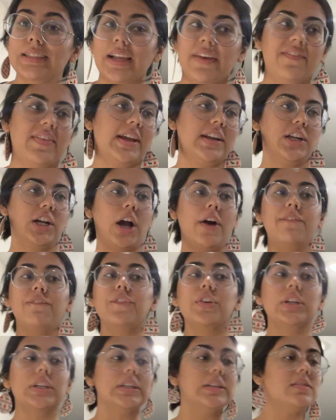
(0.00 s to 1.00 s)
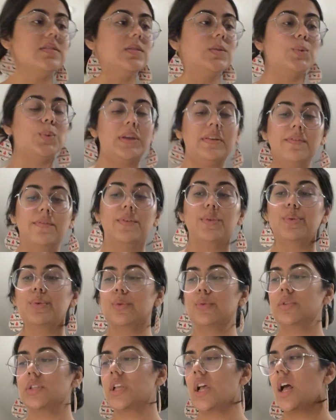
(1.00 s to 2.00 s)
I find comfort in sweet
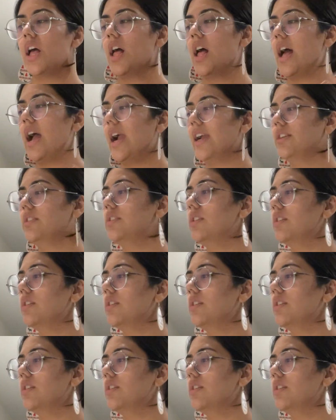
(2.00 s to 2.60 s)
food. I